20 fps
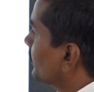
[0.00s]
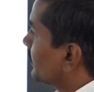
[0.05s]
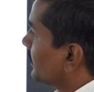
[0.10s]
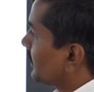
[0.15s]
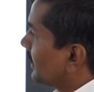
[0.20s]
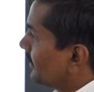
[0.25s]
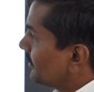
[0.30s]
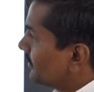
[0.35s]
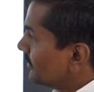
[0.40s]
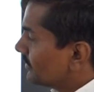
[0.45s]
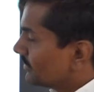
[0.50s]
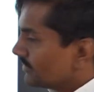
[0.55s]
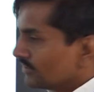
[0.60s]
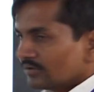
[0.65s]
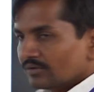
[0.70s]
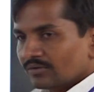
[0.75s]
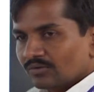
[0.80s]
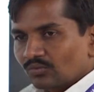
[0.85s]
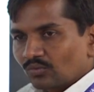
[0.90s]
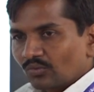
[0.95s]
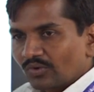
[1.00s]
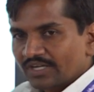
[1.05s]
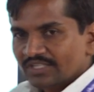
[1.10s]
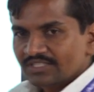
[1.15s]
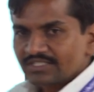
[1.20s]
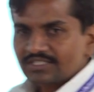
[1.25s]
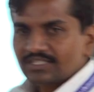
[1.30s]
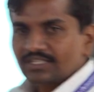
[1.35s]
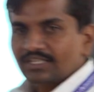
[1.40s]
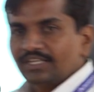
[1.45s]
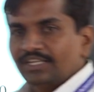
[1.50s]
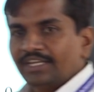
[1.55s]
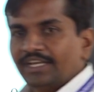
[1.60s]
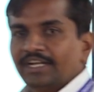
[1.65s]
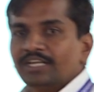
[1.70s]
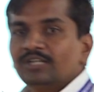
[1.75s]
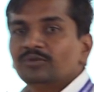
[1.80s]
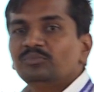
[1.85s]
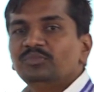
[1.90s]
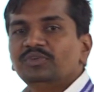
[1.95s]
Now, once a
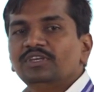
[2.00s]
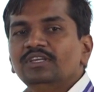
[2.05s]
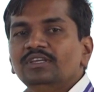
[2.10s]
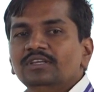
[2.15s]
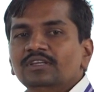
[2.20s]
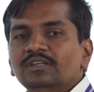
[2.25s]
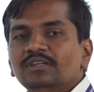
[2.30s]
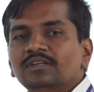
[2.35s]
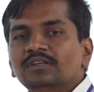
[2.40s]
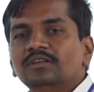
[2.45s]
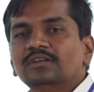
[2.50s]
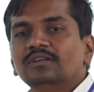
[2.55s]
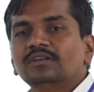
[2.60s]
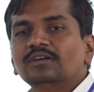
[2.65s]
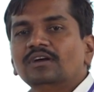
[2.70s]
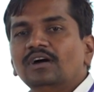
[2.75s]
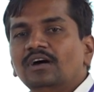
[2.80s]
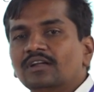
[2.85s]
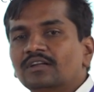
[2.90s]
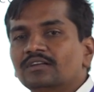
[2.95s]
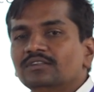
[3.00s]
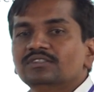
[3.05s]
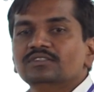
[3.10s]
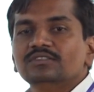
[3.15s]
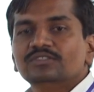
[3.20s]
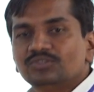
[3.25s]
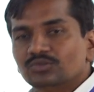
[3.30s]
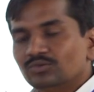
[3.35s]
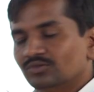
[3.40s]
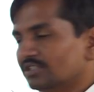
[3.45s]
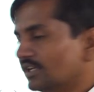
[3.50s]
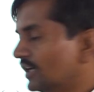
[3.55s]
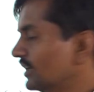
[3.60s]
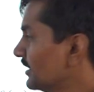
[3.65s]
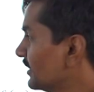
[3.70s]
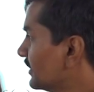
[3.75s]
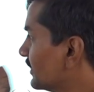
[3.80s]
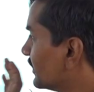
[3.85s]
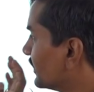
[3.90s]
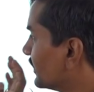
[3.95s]
and b are chosen,